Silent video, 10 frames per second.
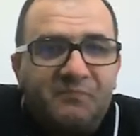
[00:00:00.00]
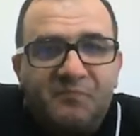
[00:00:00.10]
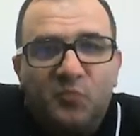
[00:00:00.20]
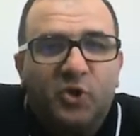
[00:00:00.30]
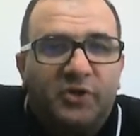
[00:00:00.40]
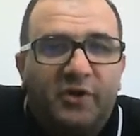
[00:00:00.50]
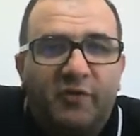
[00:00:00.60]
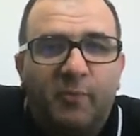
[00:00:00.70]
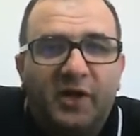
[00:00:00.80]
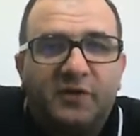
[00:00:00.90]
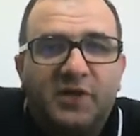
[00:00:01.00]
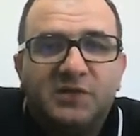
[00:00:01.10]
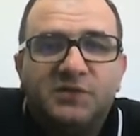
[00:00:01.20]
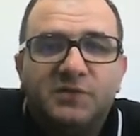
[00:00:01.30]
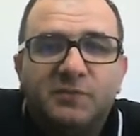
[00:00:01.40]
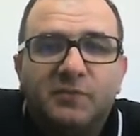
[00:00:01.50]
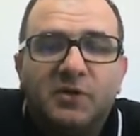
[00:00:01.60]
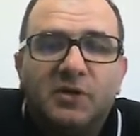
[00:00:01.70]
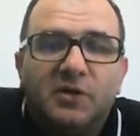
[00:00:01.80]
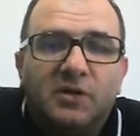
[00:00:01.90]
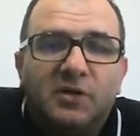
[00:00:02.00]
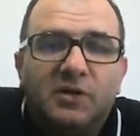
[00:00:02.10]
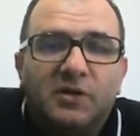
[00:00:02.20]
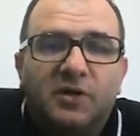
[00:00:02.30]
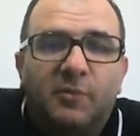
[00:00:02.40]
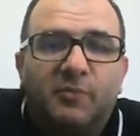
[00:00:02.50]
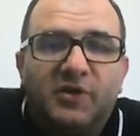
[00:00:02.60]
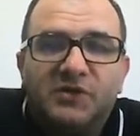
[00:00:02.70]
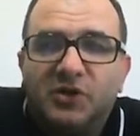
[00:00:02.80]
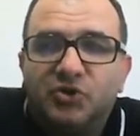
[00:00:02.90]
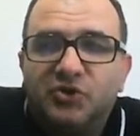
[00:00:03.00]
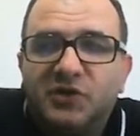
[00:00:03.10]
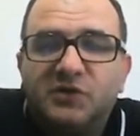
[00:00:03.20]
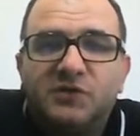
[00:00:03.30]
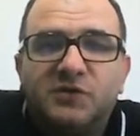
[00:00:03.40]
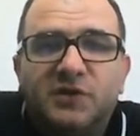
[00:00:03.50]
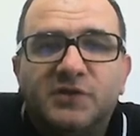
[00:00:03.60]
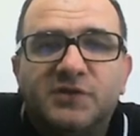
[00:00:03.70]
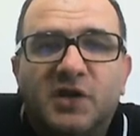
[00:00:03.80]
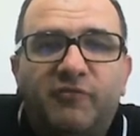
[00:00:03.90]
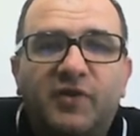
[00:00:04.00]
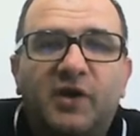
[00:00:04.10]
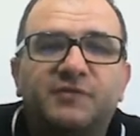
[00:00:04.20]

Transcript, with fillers: Whatever black does, he plays h6, there is f5,